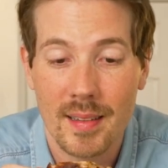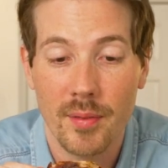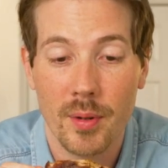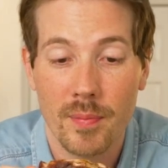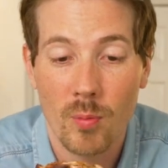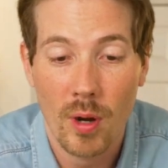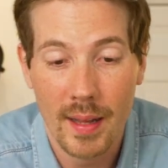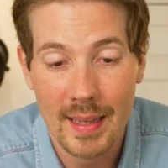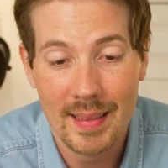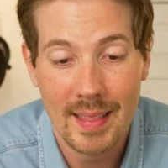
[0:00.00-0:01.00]
I don't even want
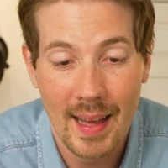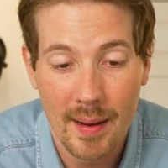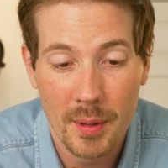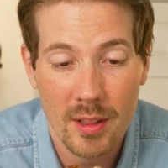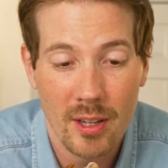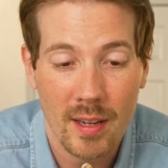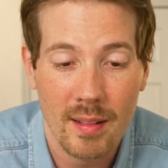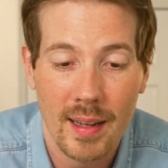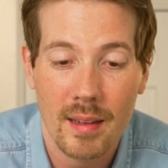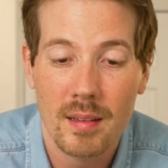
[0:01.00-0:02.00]
to eat that. I mean, look
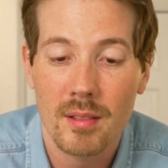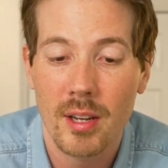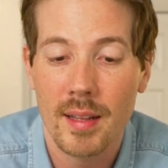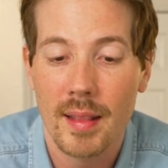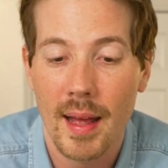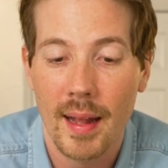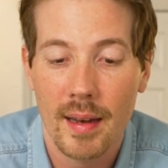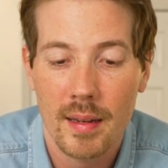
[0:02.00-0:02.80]
at that.